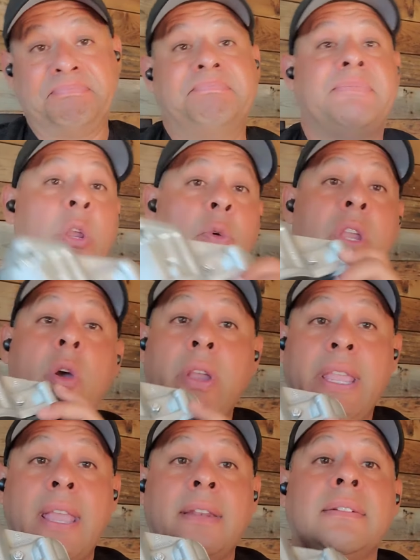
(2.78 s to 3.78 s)
here we go
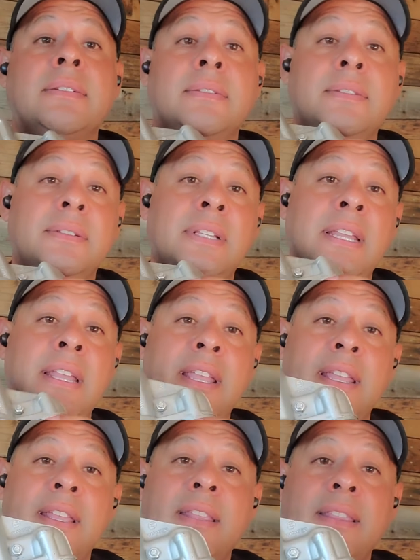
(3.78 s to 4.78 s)
again.
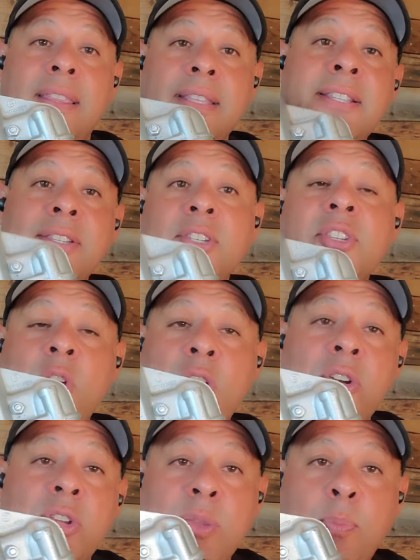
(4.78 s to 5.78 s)
This is the
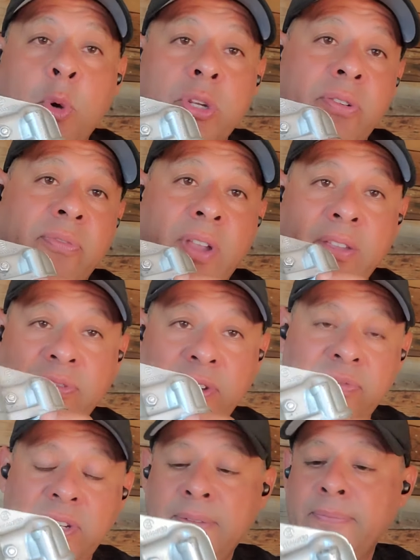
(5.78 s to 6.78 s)
starter to the Porsche 550.